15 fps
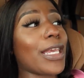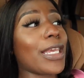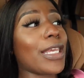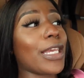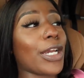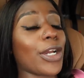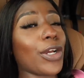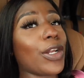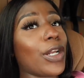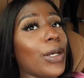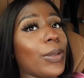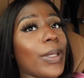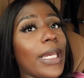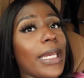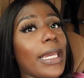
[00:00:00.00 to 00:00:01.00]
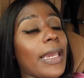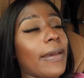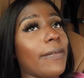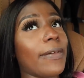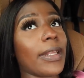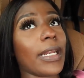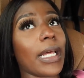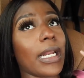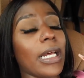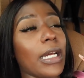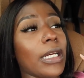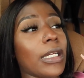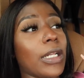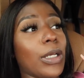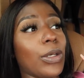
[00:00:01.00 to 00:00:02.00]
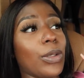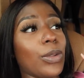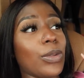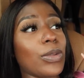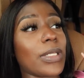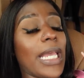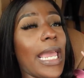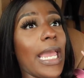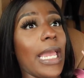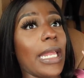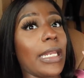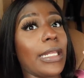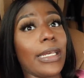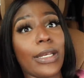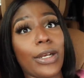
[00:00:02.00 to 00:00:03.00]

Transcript: Your girl low-key can't fit none of her clothes, and